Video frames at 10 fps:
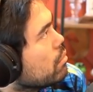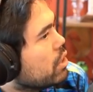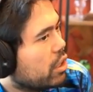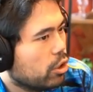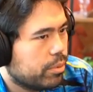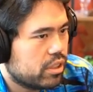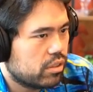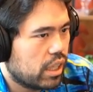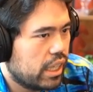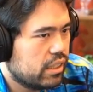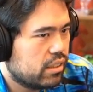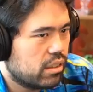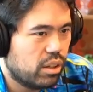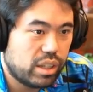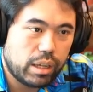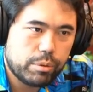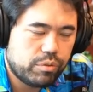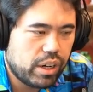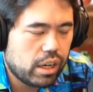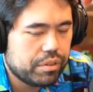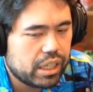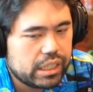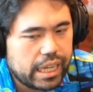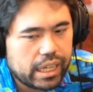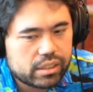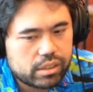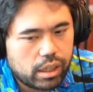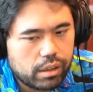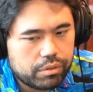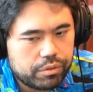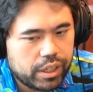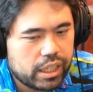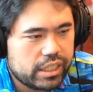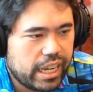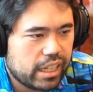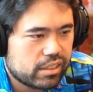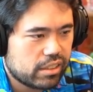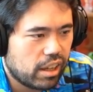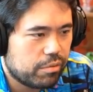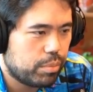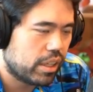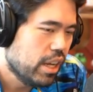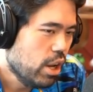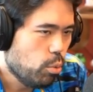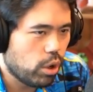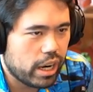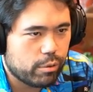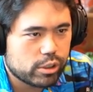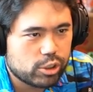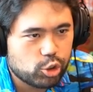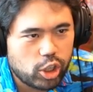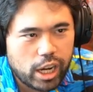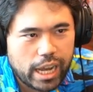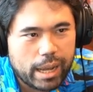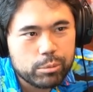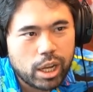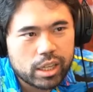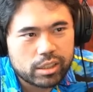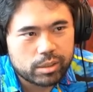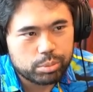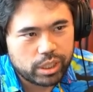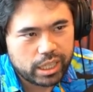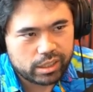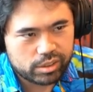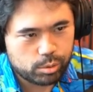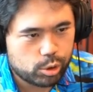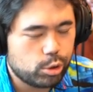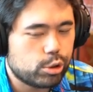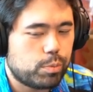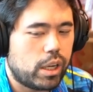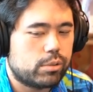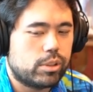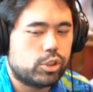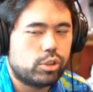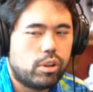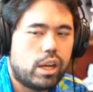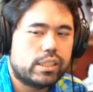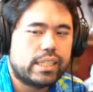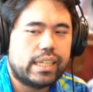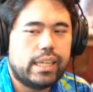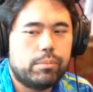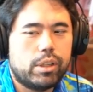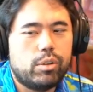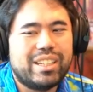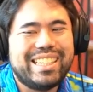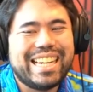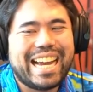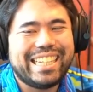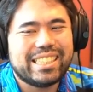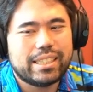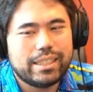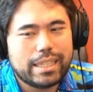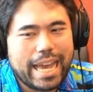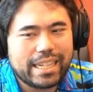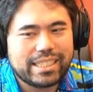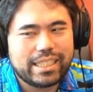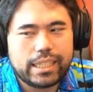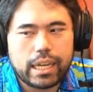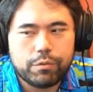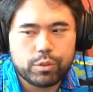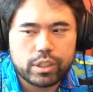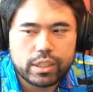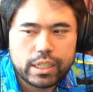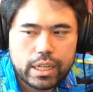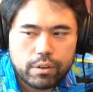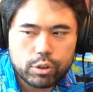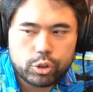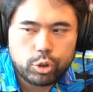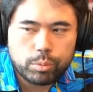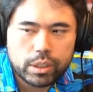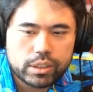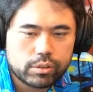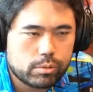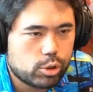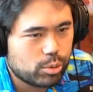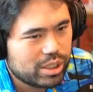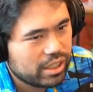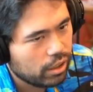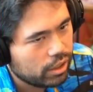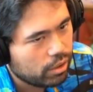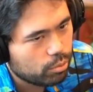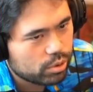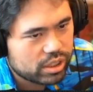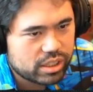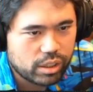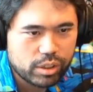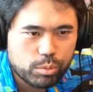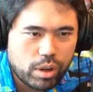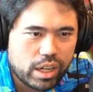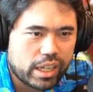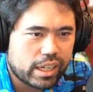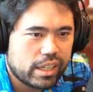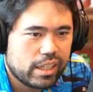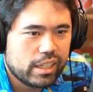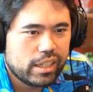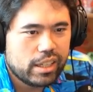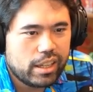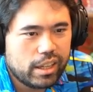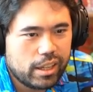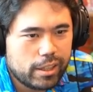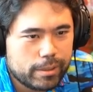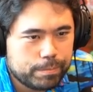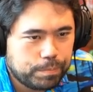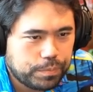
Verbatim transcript: here because of the ice okay I mean very very dank stuff very dank stuff but whatever it's a draw I'm not going to complain because there were two spots when I should have lost that game think you to Knight night NTN for the the two months thing so we're still in the we're still in the running um